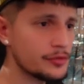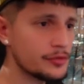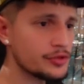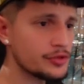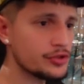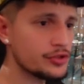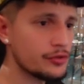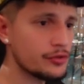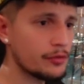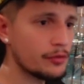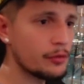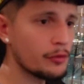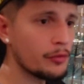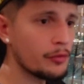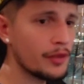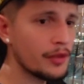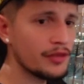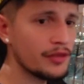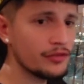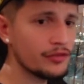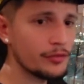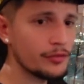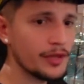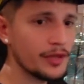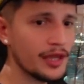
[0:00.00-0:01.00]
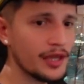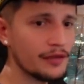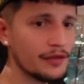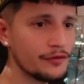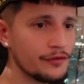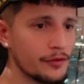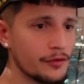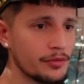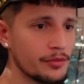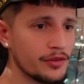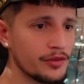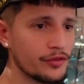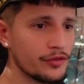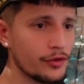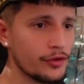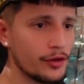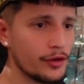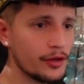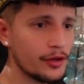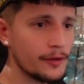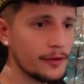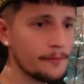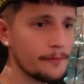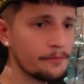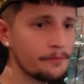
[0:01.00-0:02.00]
strong momentum again for
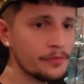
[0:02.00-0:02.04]
Bitcoin